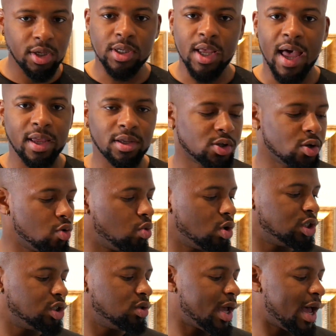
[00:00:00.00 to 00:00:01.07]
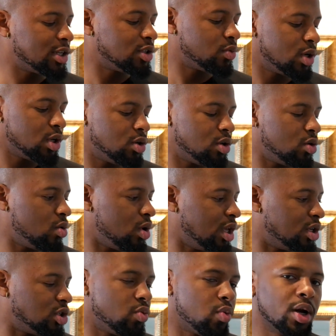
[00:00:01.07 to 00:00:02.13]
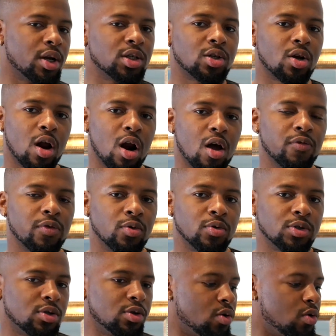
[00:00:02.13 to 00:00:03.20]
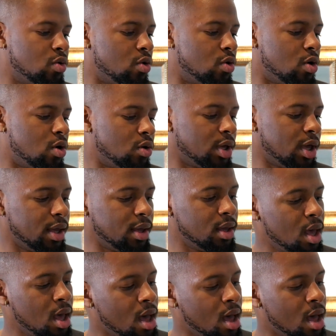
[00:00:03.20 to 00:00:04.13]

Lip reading: guys, so what you guys want to do is you want to start off using your oil, okay?